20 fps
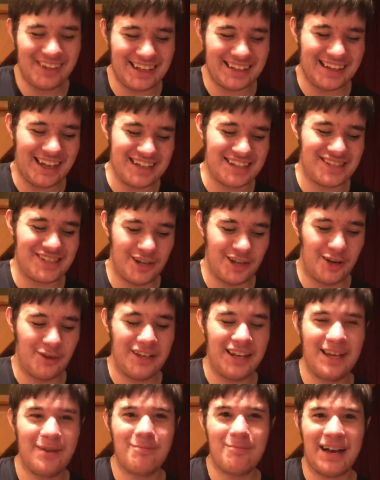like I
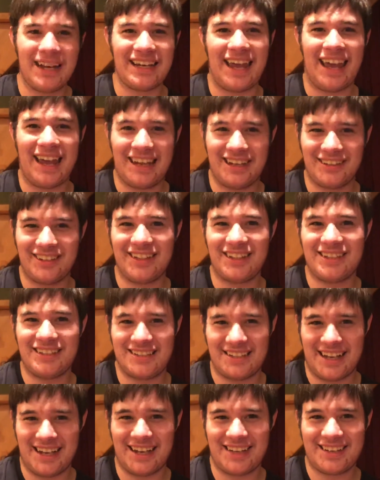showed him my alien
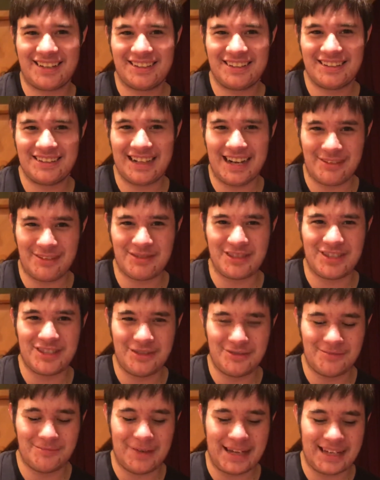deck that I was
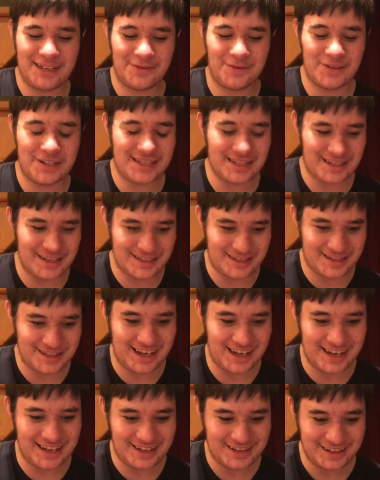making for this, and he just
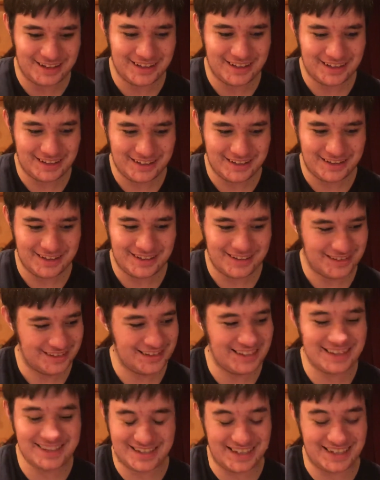said
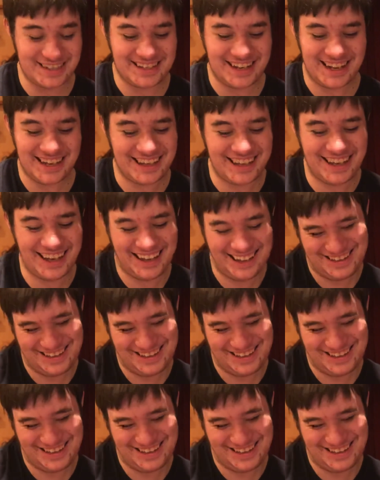just like take it.